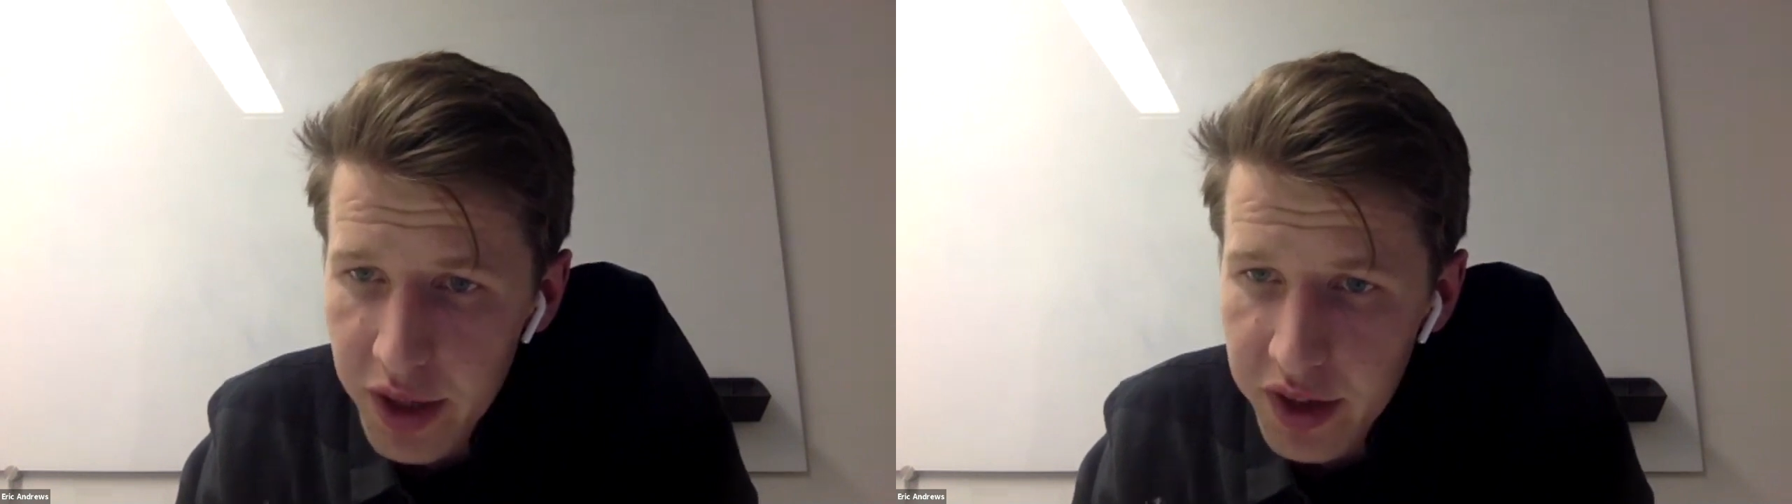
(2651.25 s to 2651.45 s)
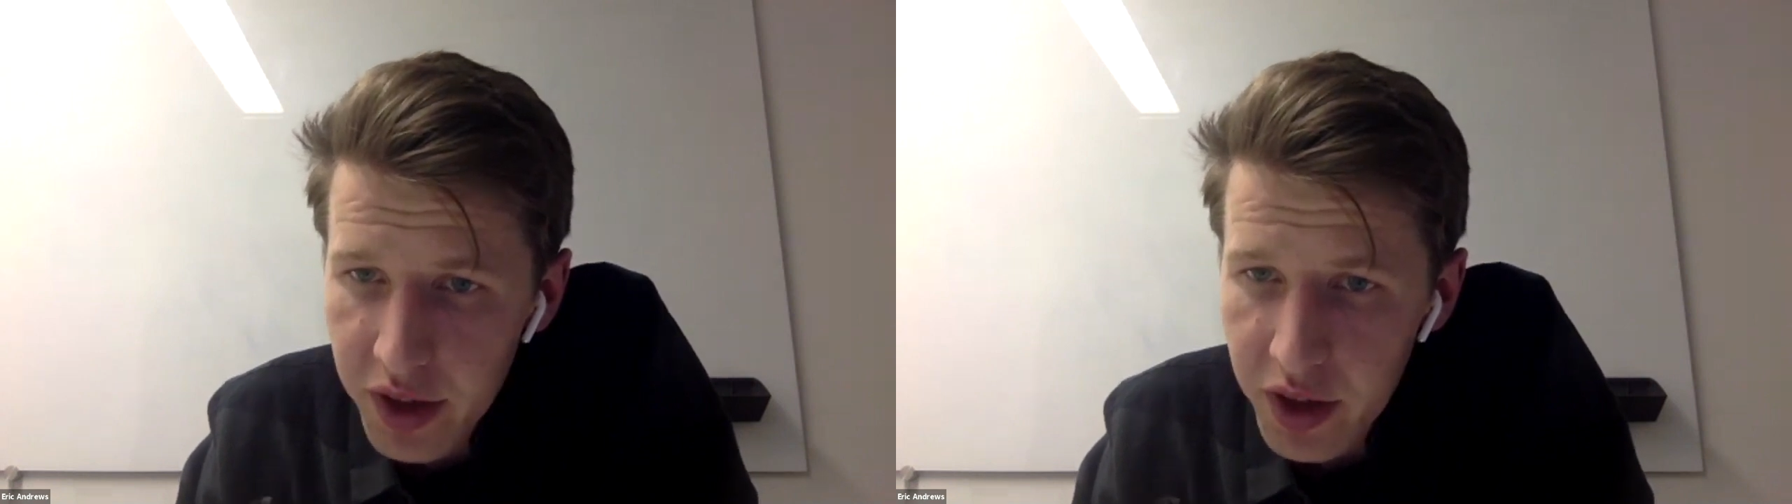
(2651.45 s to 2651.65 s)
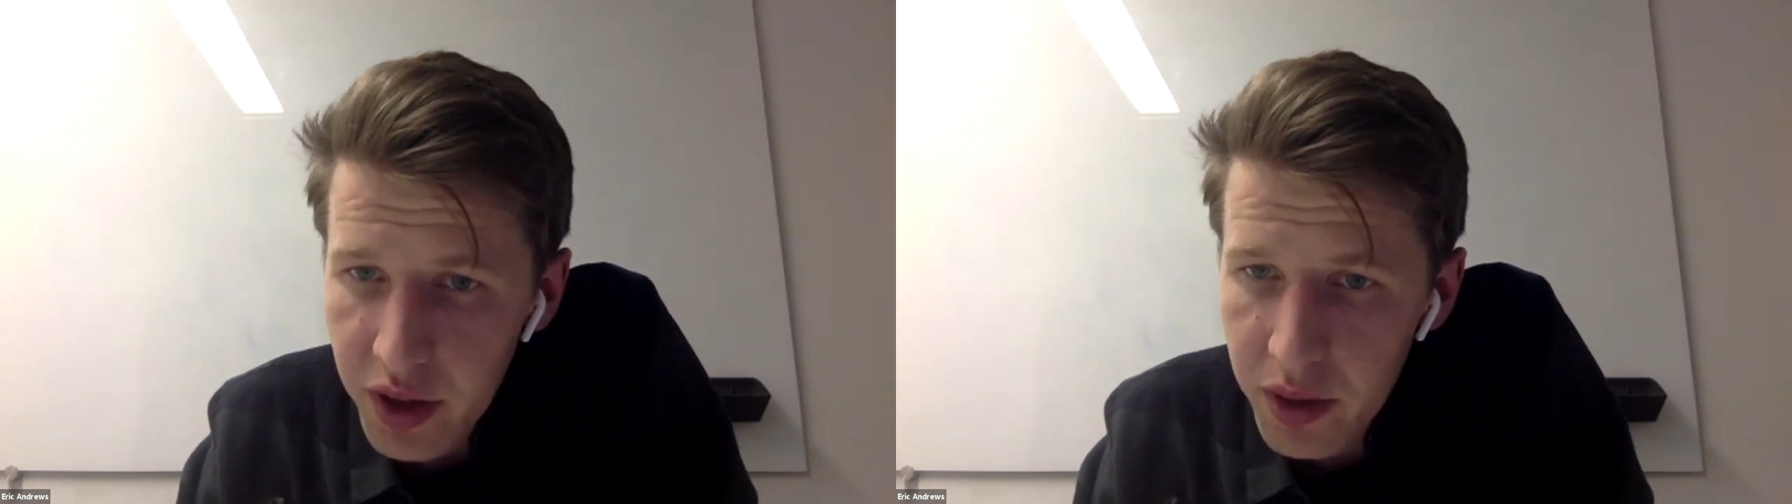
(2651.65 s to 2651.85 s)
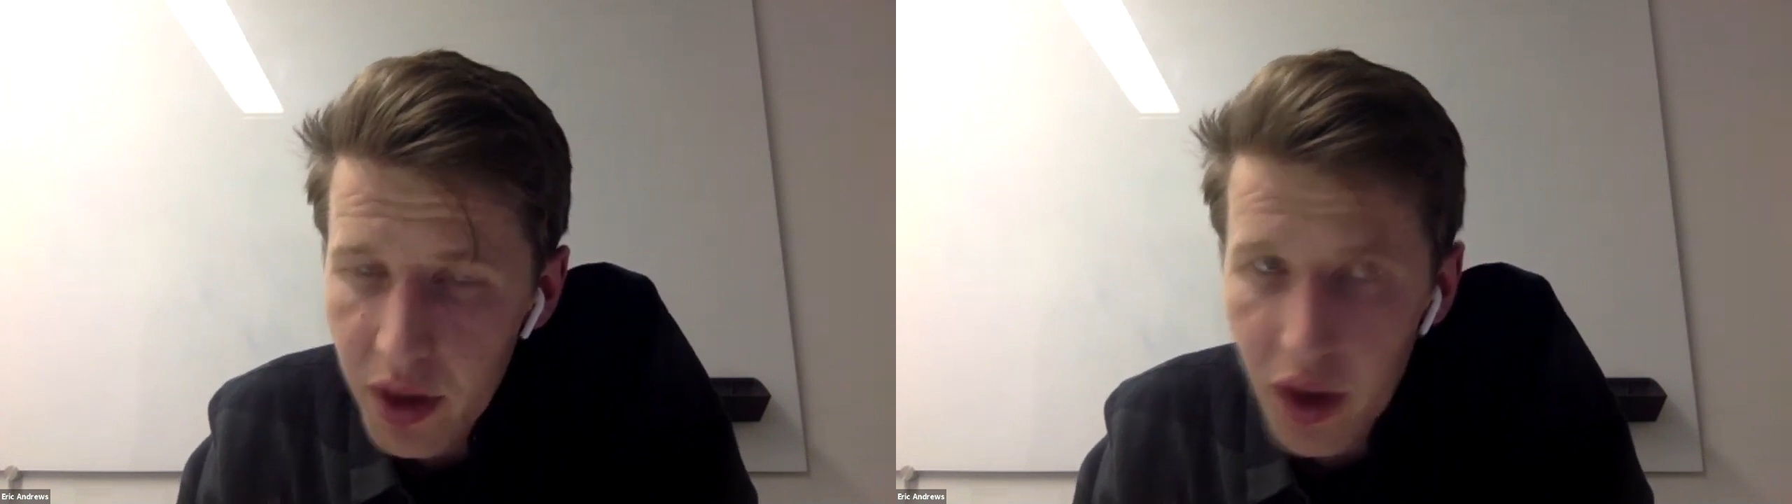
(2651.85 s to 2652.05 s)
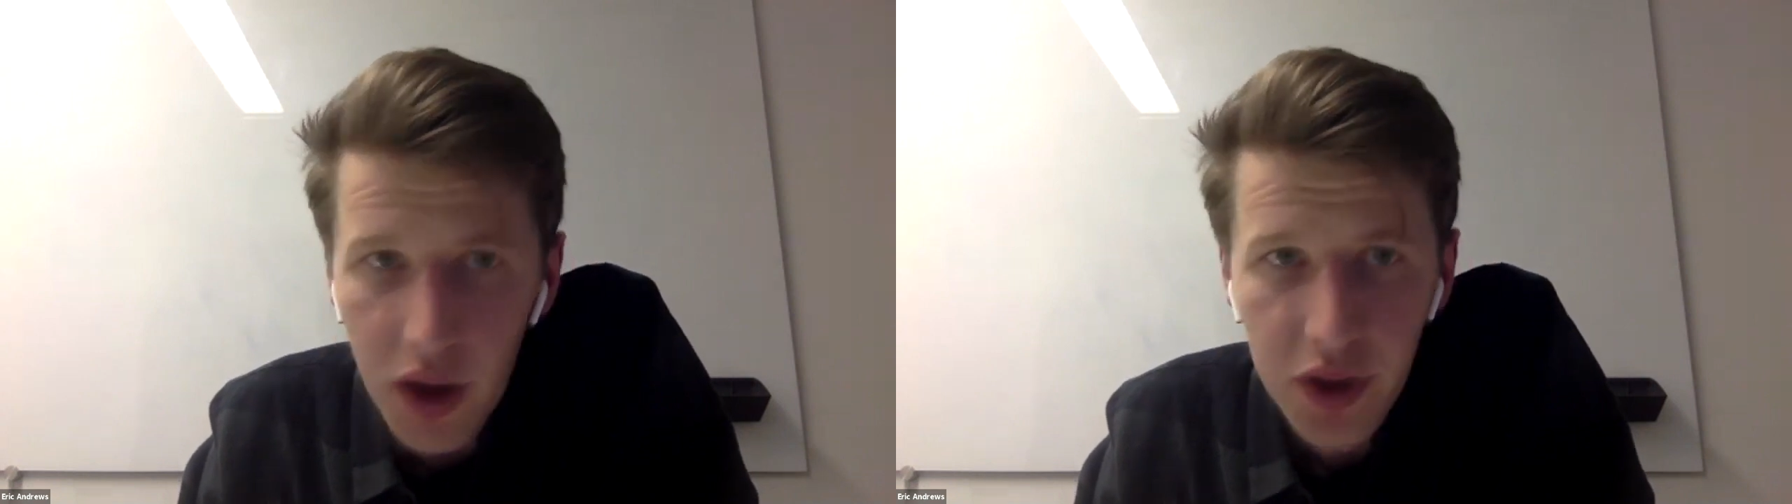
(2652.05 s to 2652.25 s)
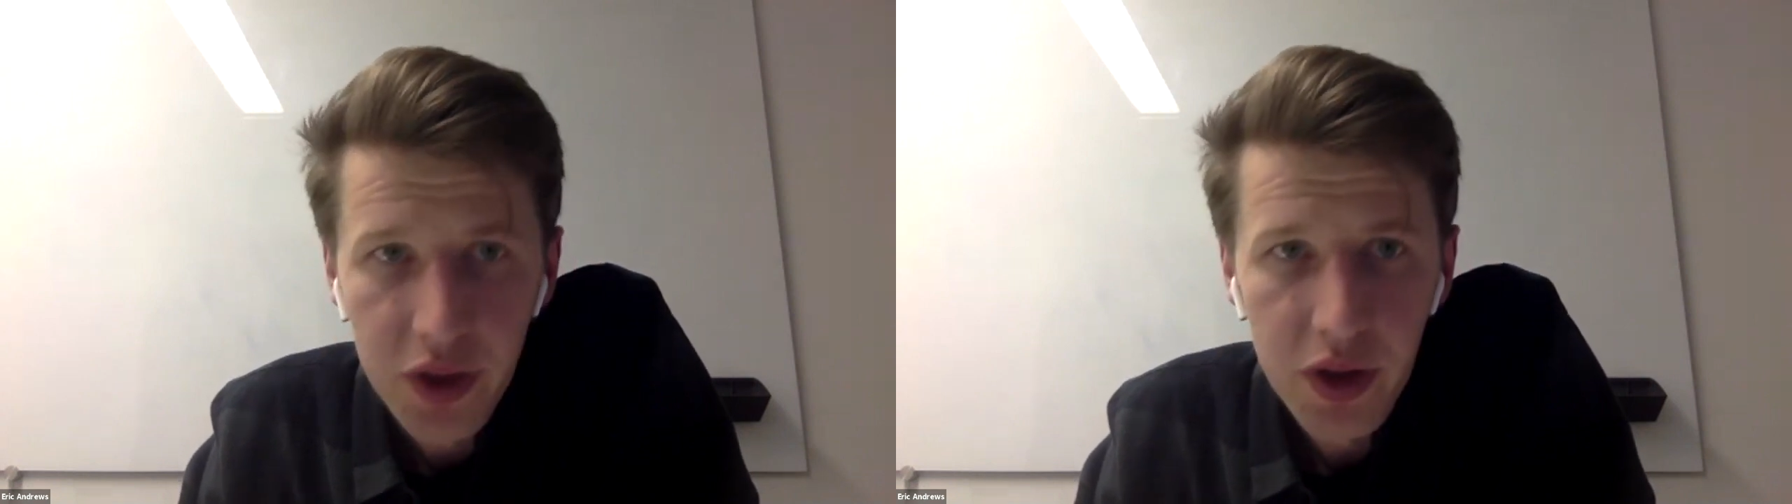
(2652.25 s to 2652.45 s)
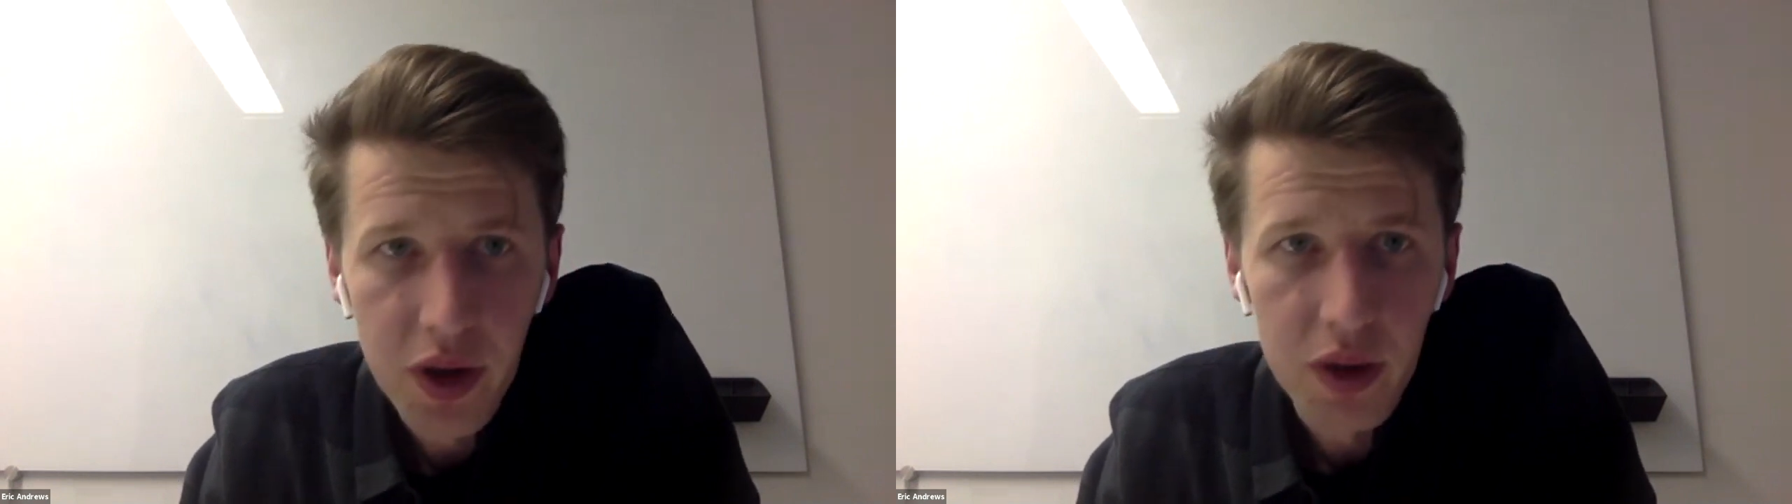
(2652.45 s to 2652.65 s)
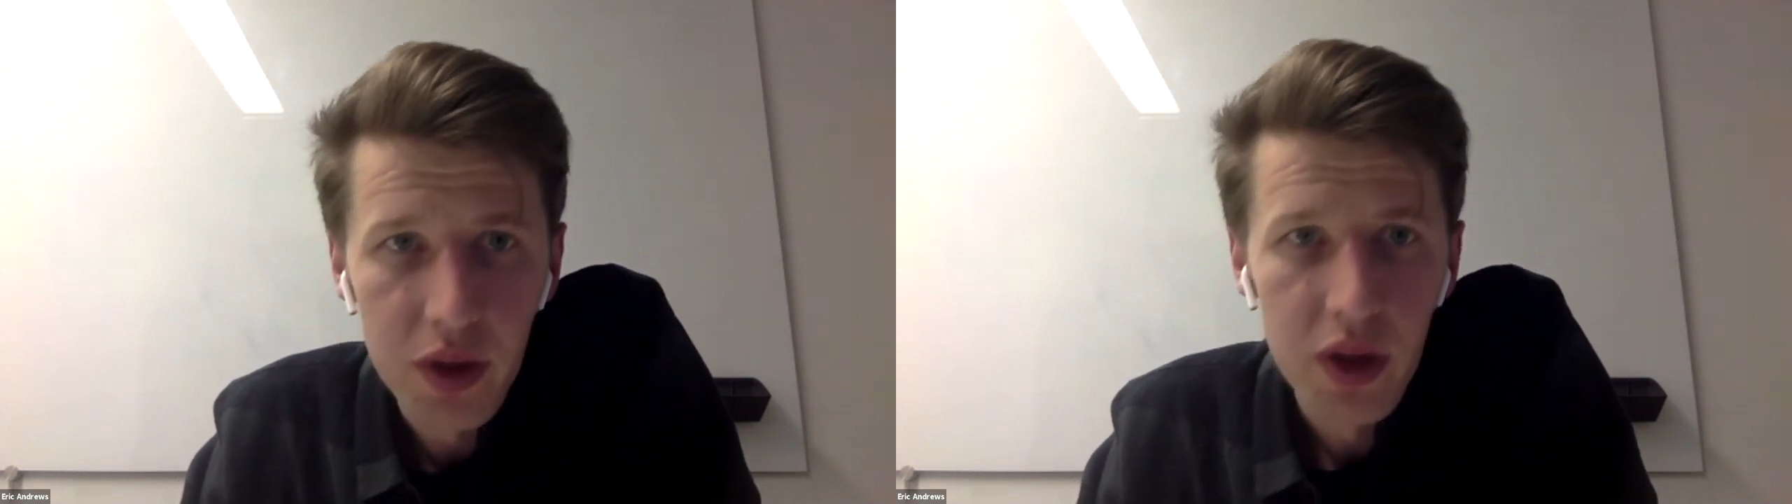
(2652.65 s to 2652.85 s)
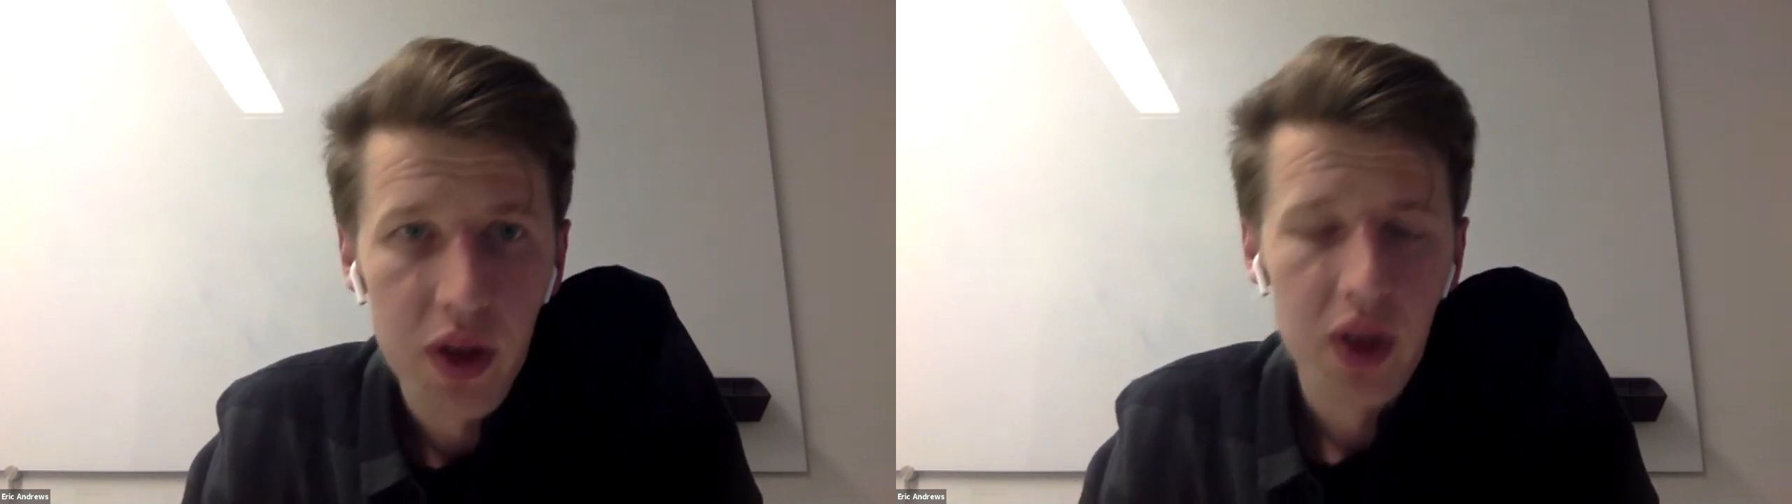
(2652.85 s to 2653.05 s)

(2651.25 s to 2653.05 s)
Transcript: execute on the node?